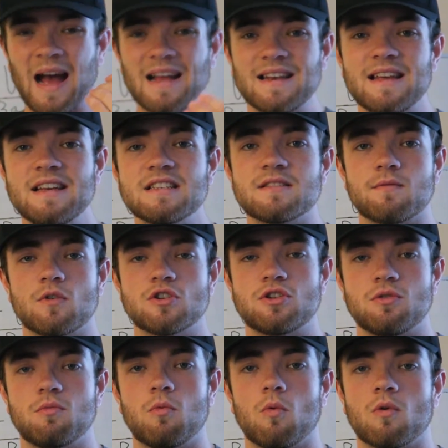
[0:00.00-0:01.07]
ideas of
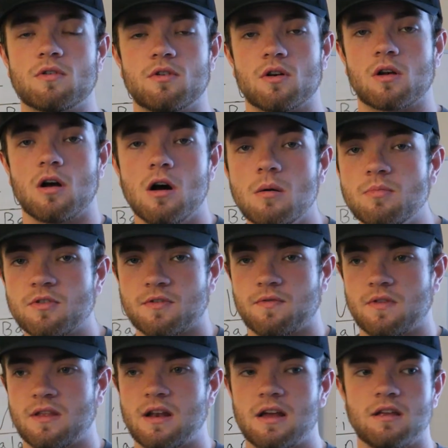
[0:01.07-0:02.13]
what you want to accomplish
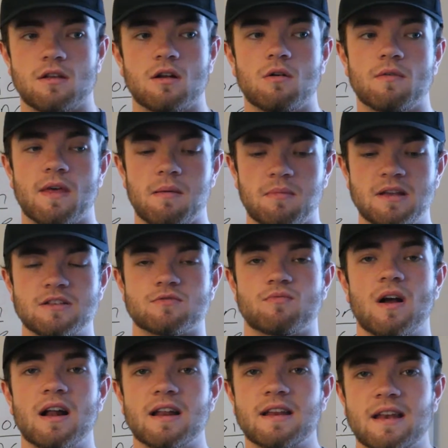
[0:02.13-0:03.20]
for the day. You know, that means
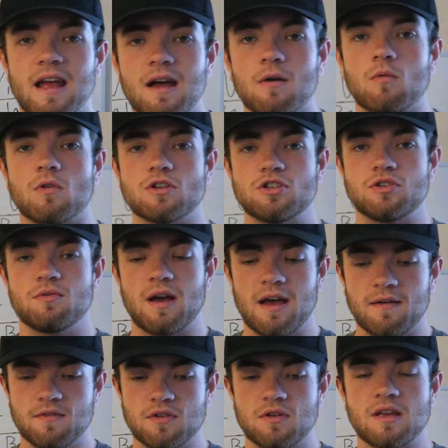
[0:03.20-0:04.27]
writing down what you
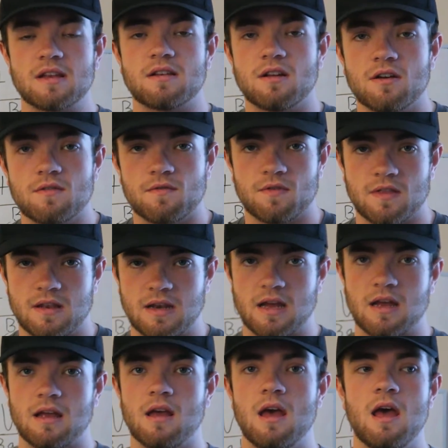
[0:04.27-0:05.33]
have to get done for the
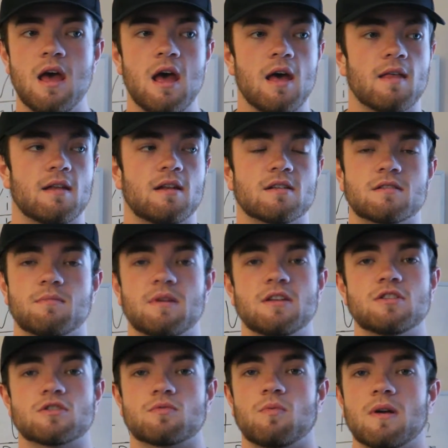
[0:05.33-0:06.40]
day. That doesn't
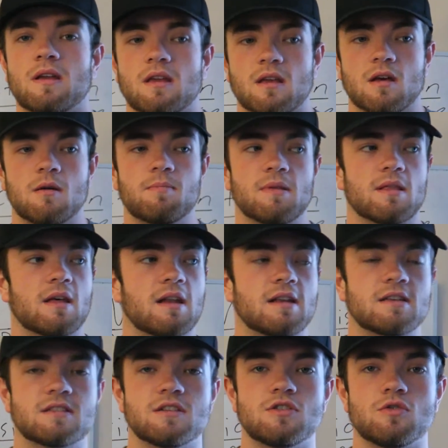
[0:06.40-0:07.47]
mean just waking up and
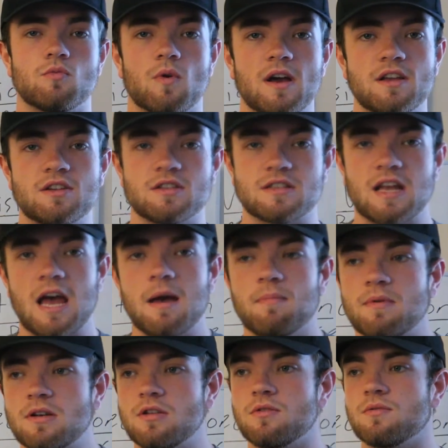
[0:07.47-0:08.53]
letting situations
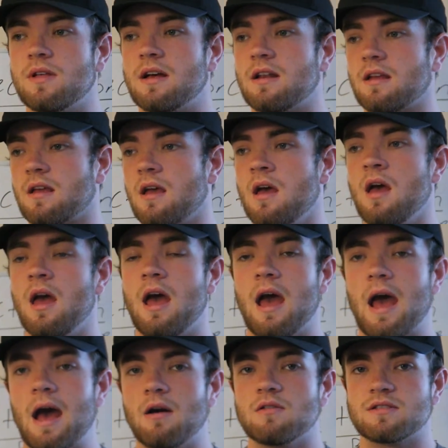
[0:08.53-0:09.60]
happen to you, letting
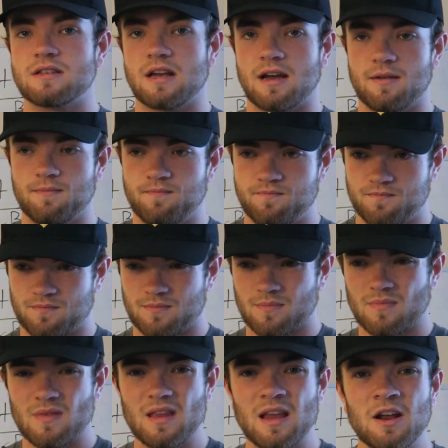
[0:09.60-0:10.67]
outside
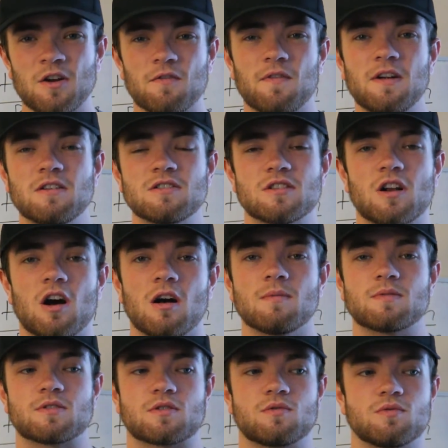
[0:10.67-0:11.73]
interference and
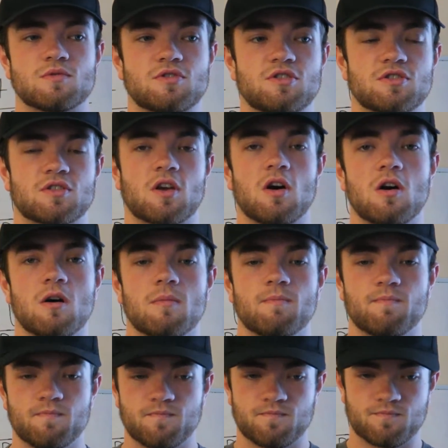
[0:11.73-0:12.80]
obstacles just
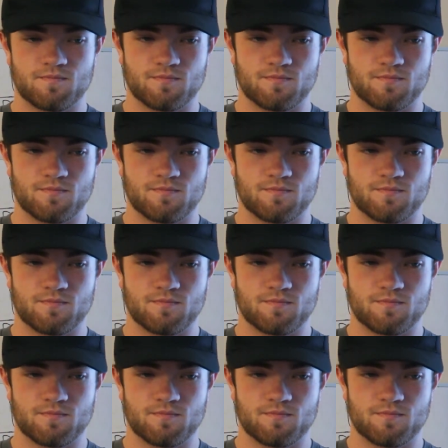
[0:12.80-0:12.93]
come